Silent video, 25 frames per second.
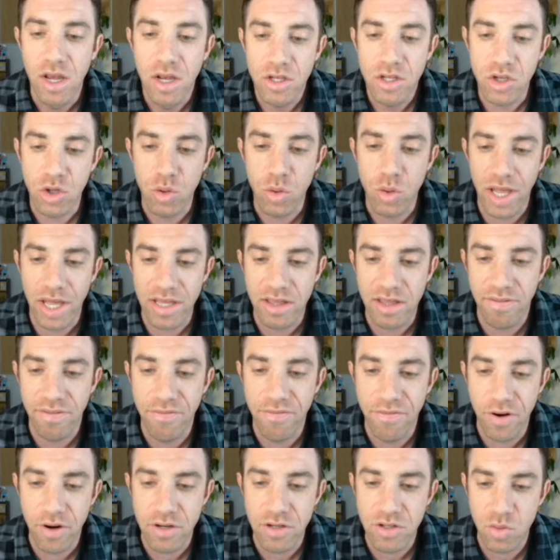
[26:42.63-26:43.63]
So like the
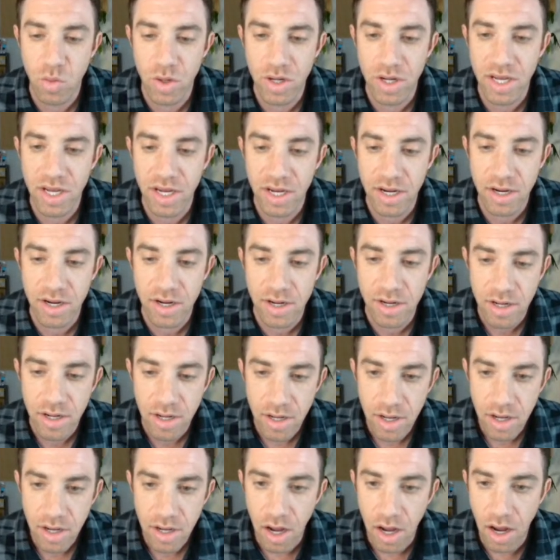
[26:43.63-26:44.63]
first one here,
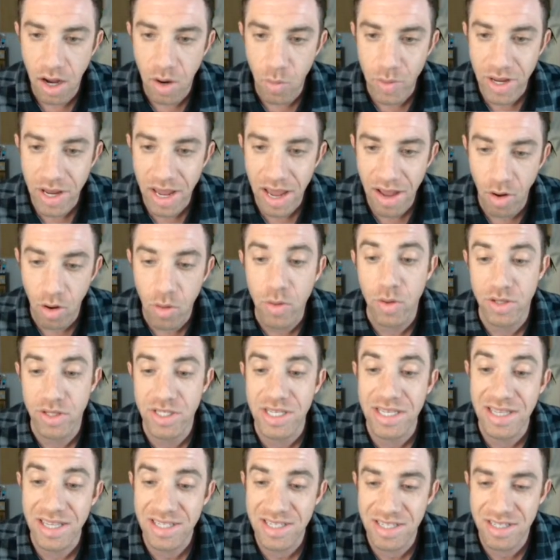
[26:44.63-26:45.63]
we have,
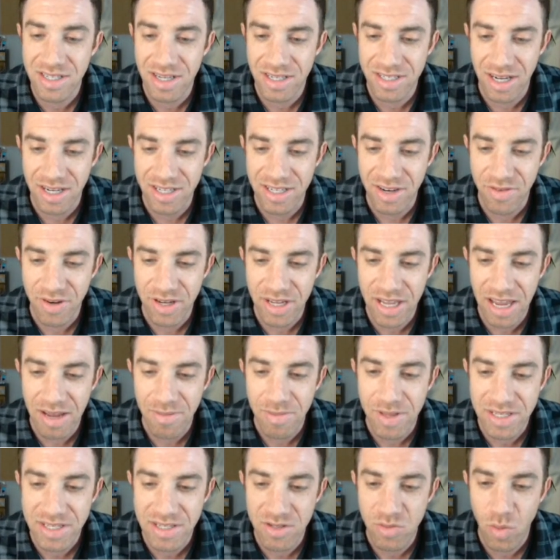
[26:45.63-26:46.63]
this is a different game.
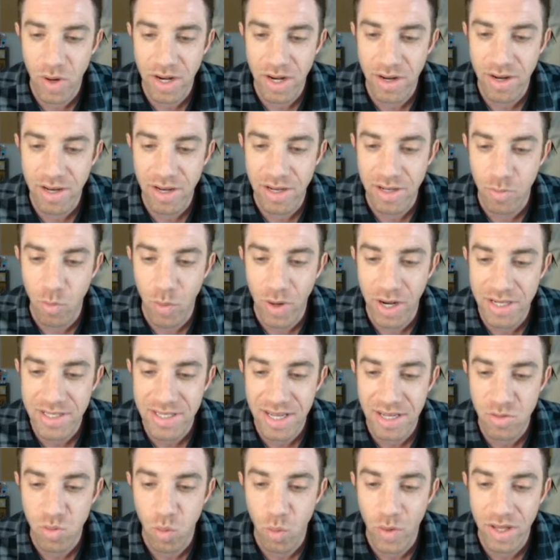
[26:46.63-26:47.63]
This is when it
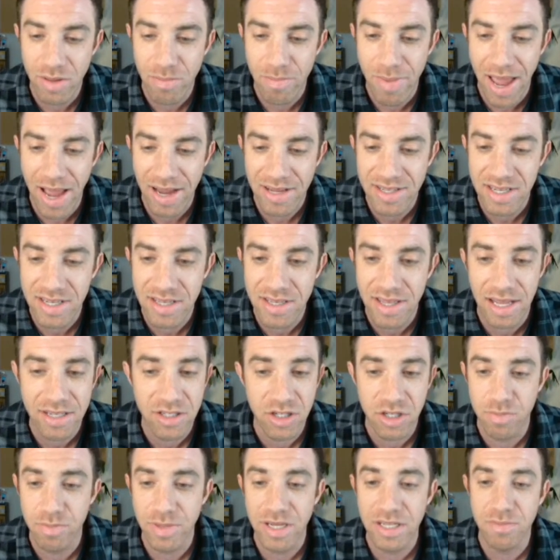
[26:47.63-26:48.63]
says with Maxey, that
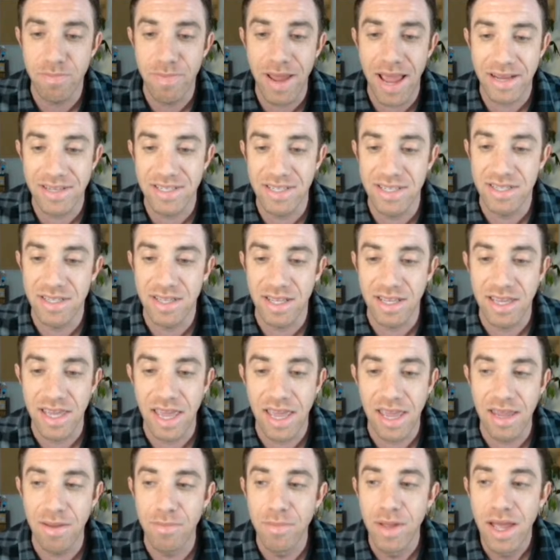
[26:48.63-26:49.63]
just means Maxey's in the
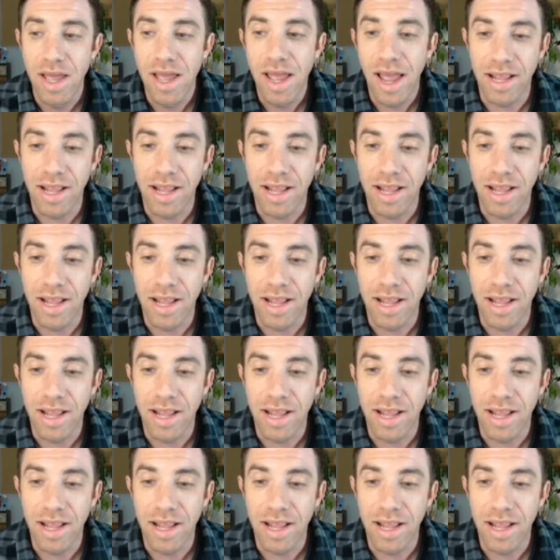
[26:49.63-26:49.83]
game.